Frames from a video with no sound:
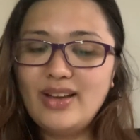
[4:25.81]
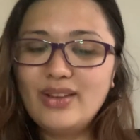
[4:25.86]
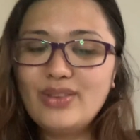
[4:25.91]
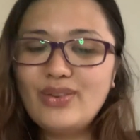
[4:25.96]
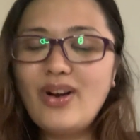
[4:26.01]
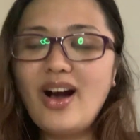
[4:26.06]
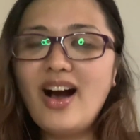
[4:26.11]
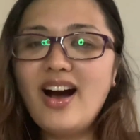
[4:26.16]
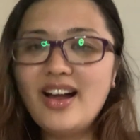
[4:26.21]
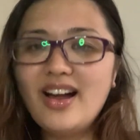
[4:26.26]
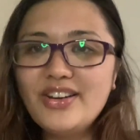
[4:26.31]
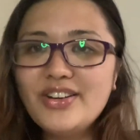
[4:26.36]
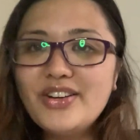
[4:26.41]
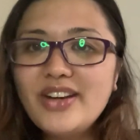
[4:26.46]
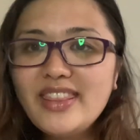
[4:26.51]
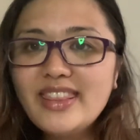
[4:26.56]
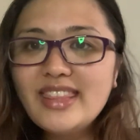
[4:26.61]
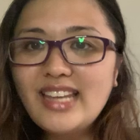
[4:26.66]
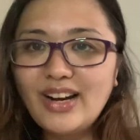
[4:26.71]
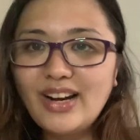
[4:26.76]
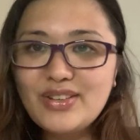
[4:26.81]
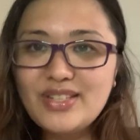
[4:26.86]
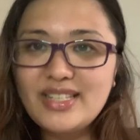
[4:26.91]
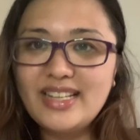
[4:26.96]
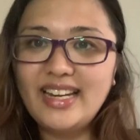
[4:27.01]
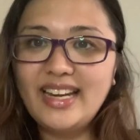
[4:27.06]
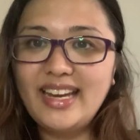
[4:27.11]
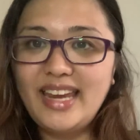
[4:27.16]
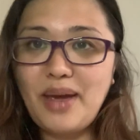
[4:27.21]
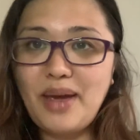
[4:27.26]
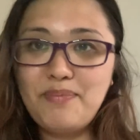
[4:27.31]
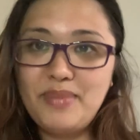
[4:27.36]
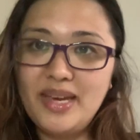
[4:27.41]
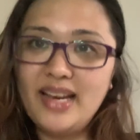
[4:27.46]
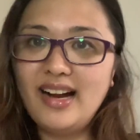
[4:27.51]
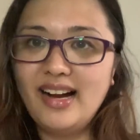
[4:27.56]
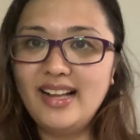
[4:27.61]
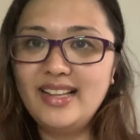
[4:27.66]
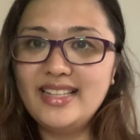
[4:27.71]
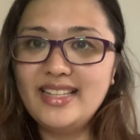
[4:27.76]
to 100,000
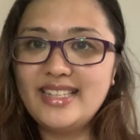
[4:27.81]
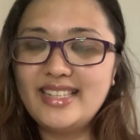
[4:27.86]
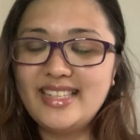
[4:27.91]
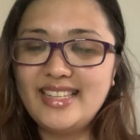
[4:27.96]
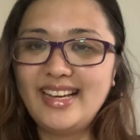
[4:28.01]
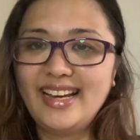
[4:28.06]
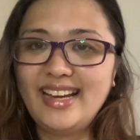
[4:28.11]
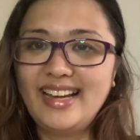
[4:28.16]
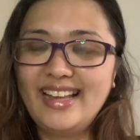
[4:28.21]
chemicals